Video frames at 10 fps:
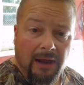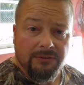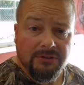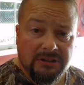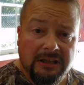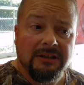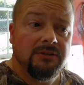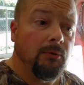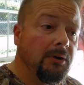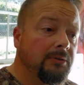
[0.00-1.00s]
thousand
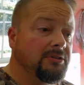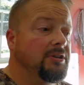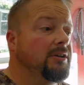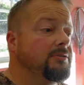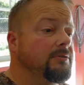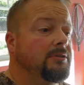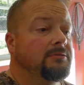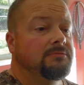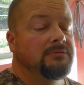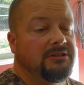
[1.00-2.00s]
ten Toyota
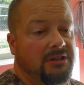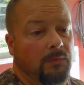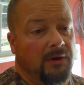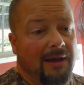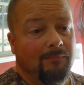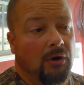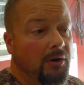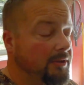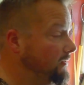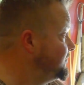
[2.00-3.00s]
Tundra. Like I said, when I
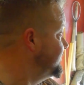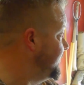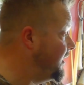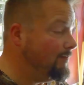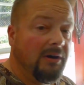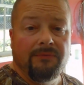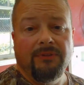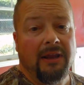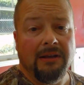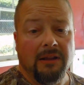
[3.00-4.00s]
bought it, they
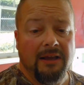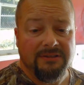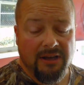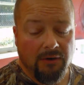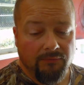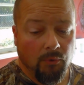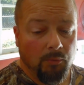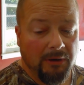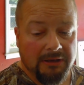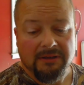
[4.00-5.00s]
buffed the headlights out
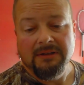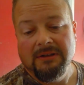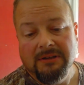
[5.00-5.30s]
for me.